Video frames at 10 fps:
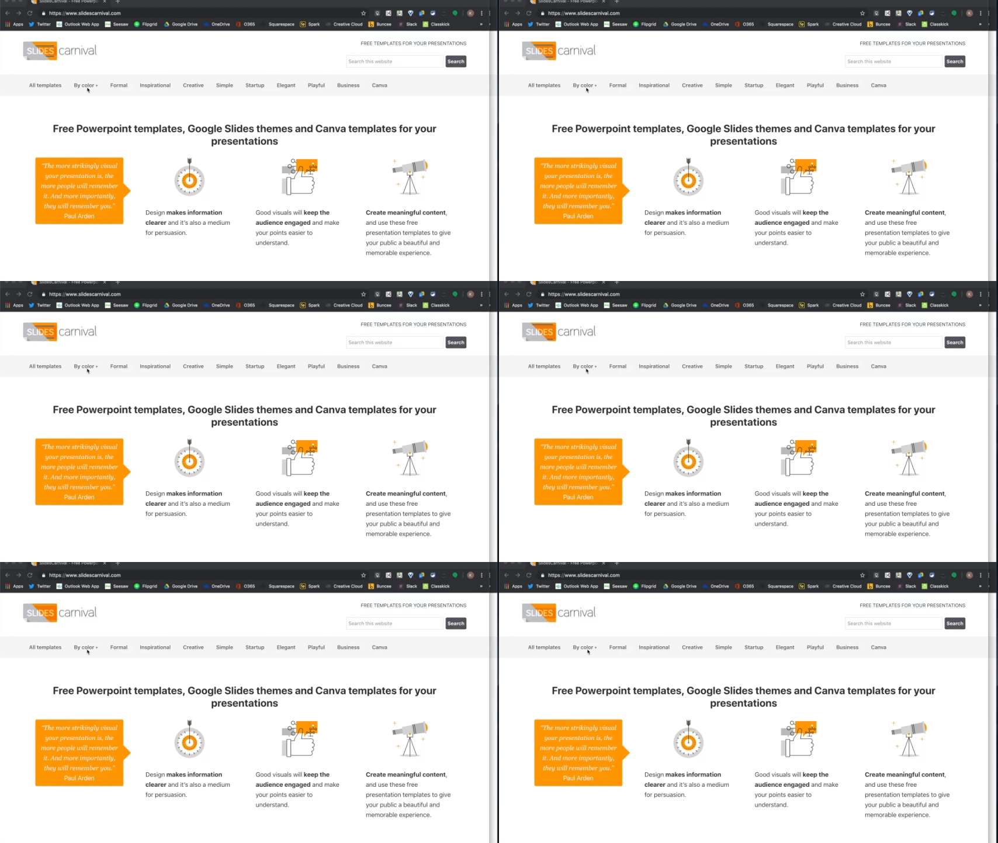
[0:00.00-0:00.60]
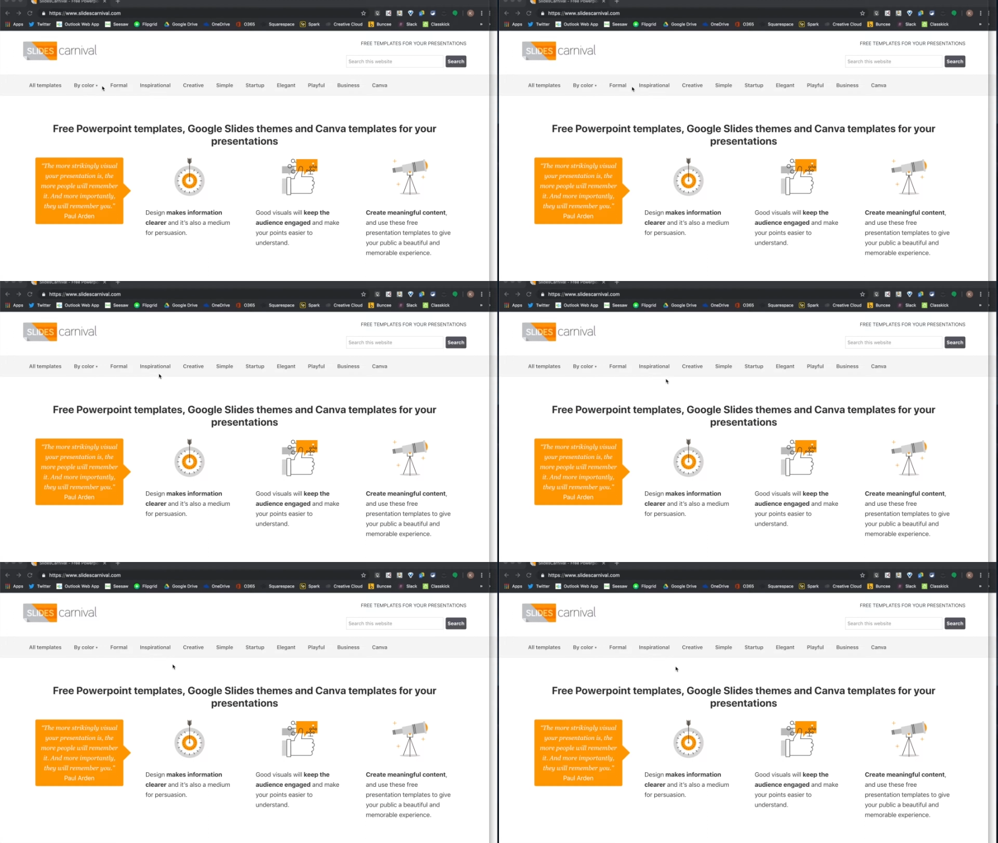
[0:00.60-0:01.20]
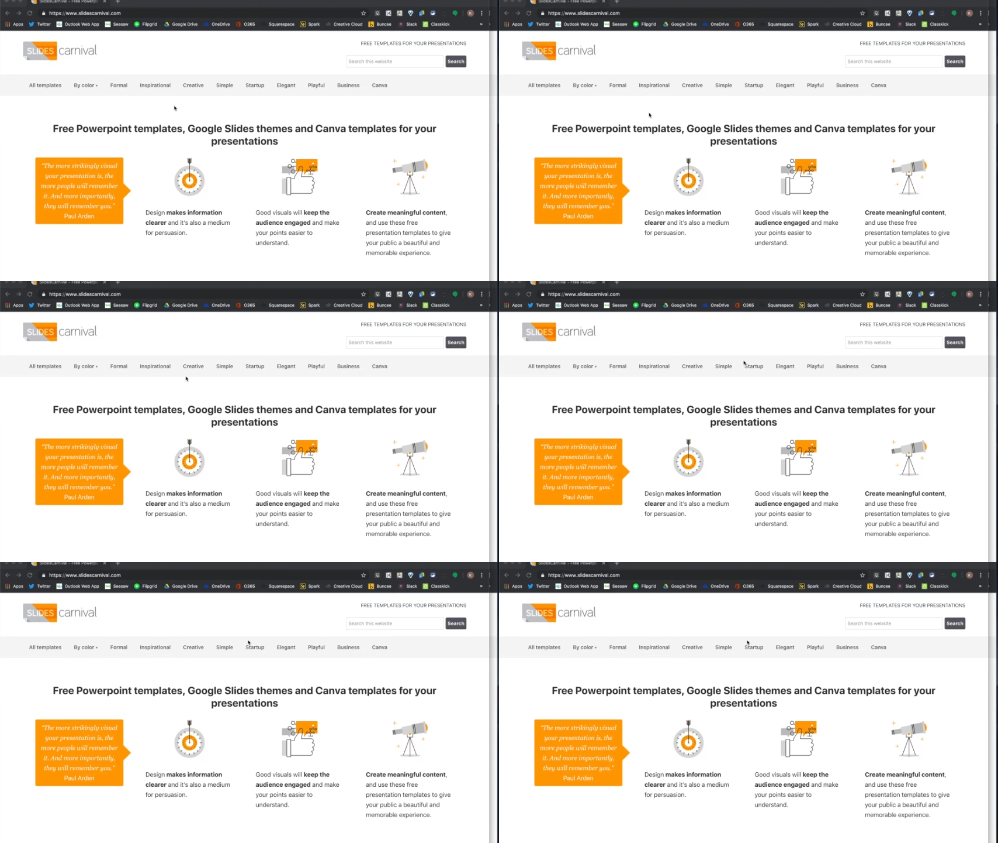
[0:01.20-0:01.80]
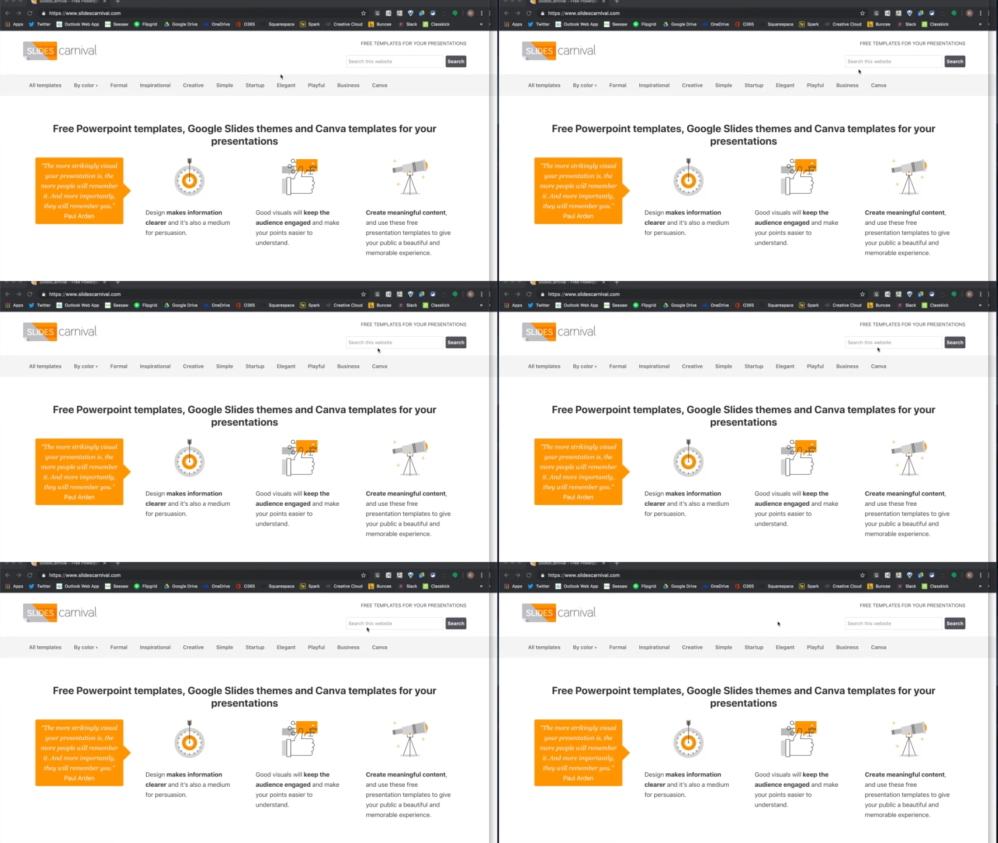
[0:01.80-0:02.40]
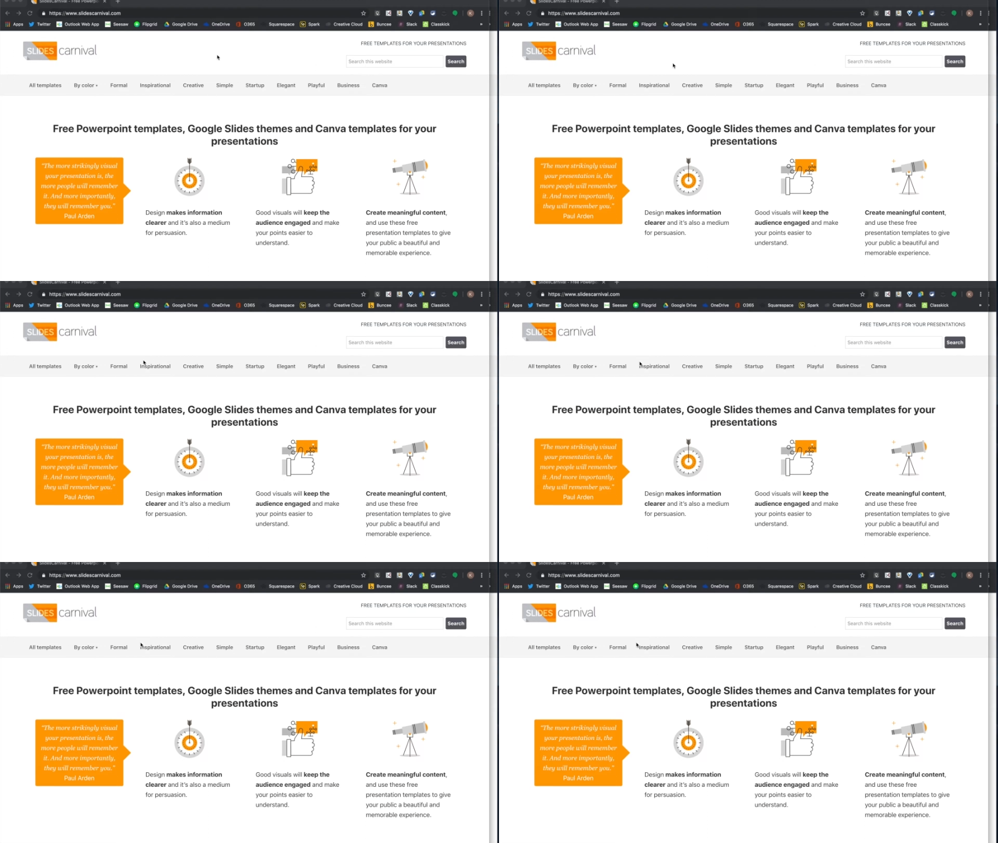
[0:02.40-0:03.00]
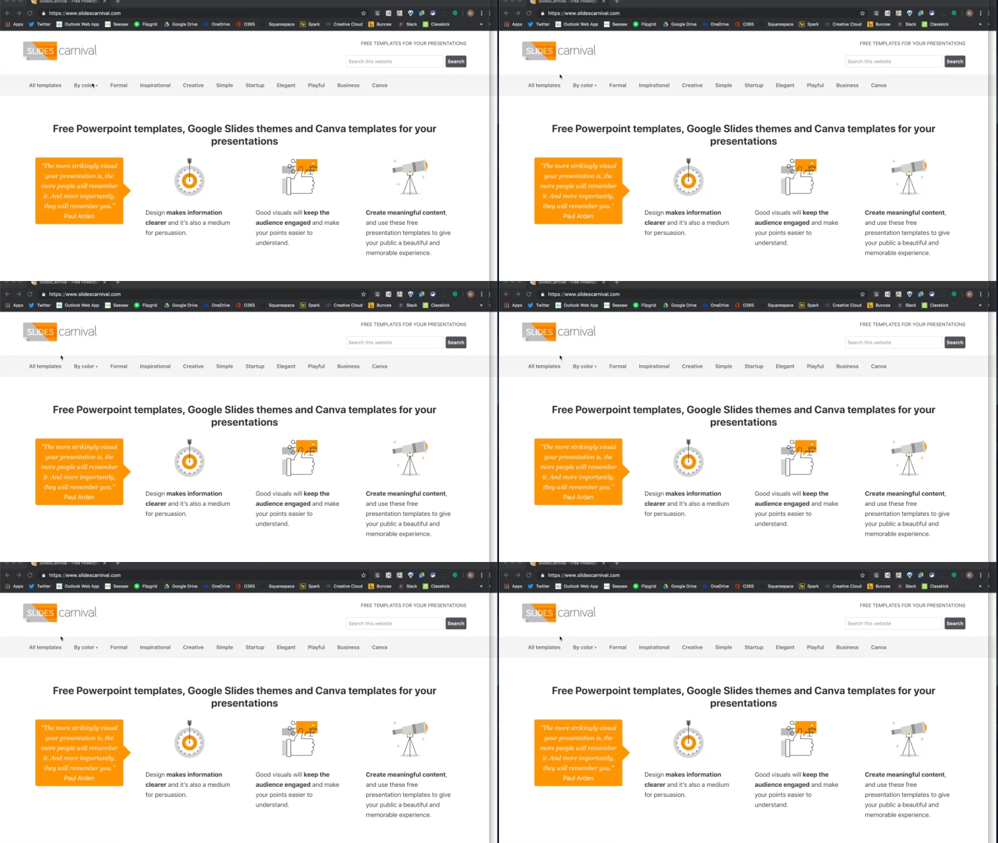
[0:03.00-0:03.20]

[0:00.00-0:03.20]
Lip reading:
(no speaker visible)